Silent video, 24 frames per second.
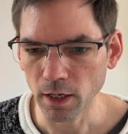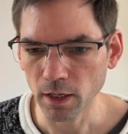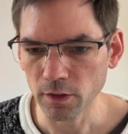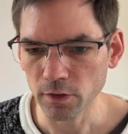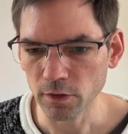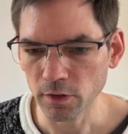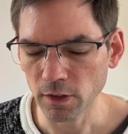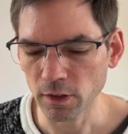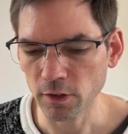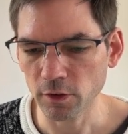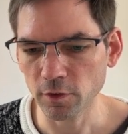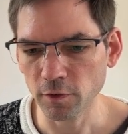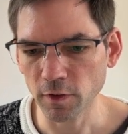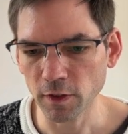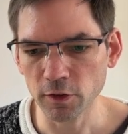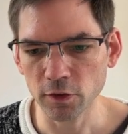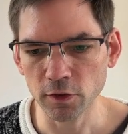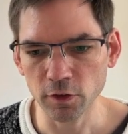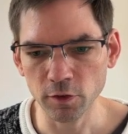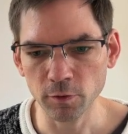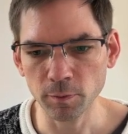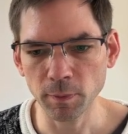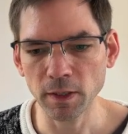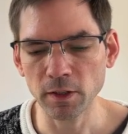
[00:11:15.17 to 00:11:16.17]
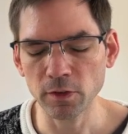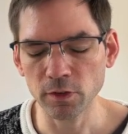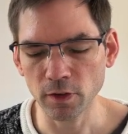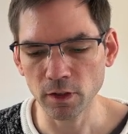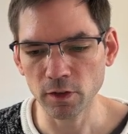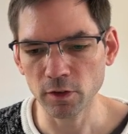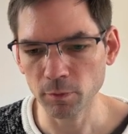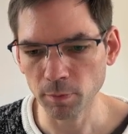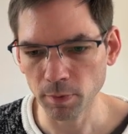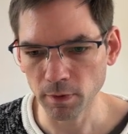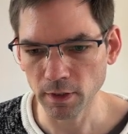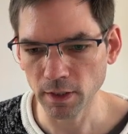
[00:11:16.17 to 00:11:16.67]
Science fiction, space
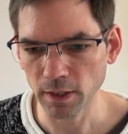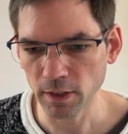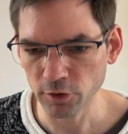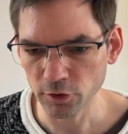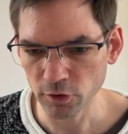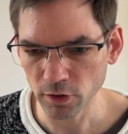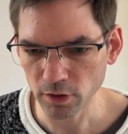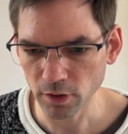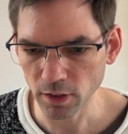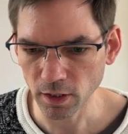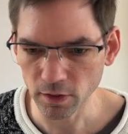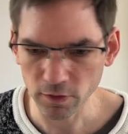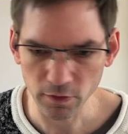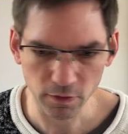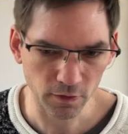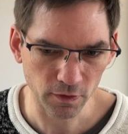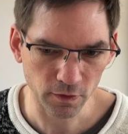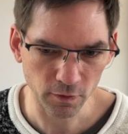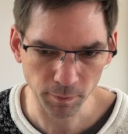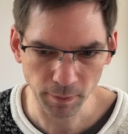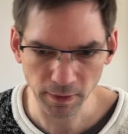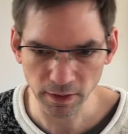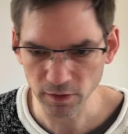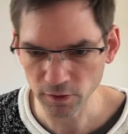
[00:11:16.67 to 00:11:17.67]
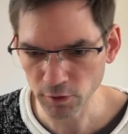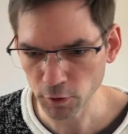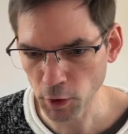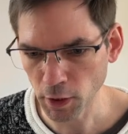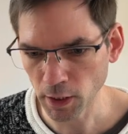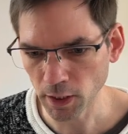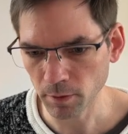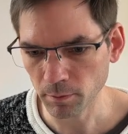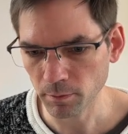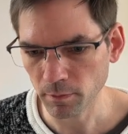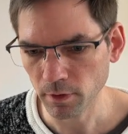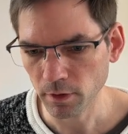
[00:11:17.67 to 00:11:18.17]
exploration, yes, a space
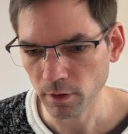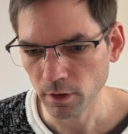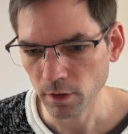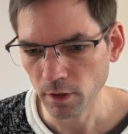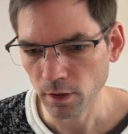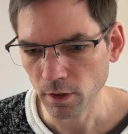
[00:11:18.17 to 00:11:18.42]
game.